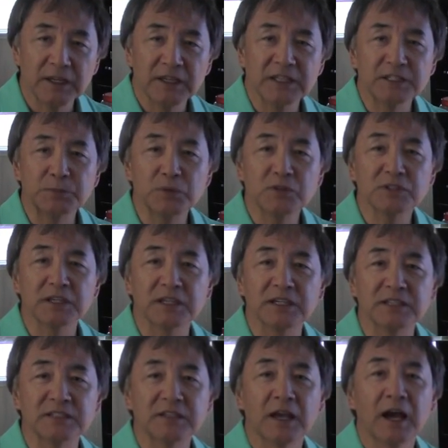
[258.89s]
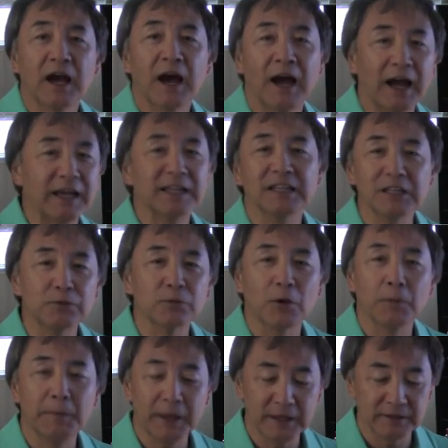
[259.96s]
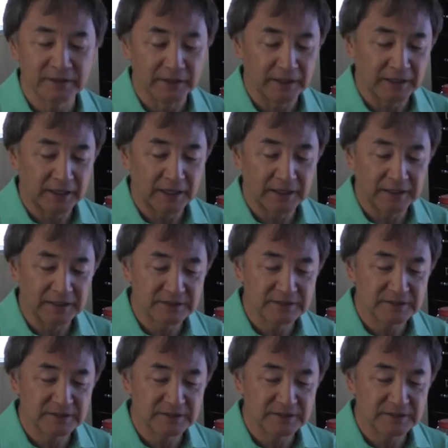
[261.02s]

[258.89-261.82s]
his music is highly romantic, and